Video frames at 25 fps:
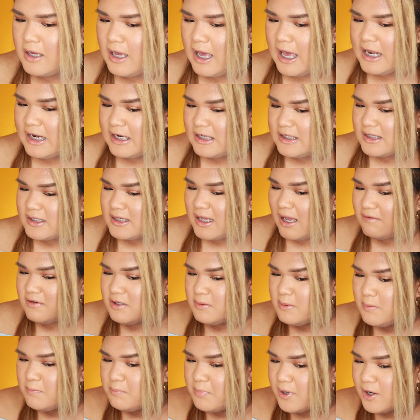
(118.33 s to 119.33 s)
And it doesn't have to
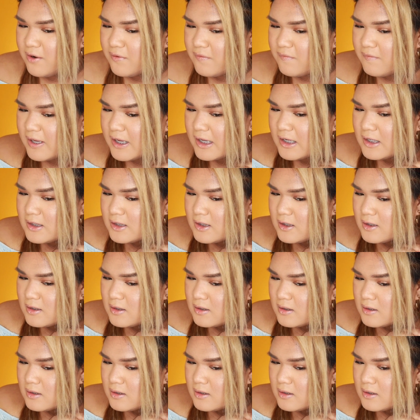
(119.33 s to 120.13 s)
be perfect